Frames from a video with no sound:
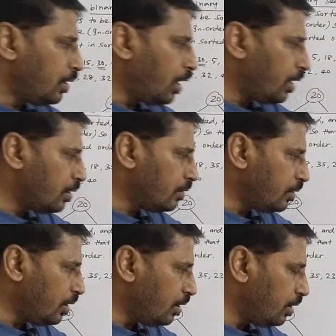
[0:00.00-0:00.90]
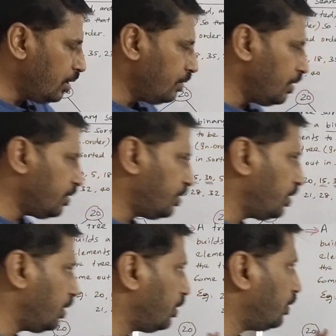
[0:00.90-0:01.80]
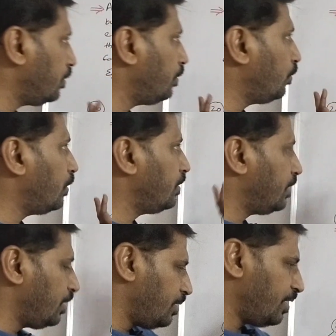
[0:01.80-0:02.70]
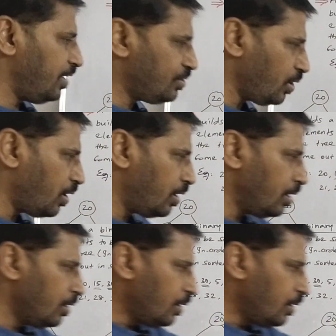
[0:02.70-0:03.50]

And in this what is it, tree sort,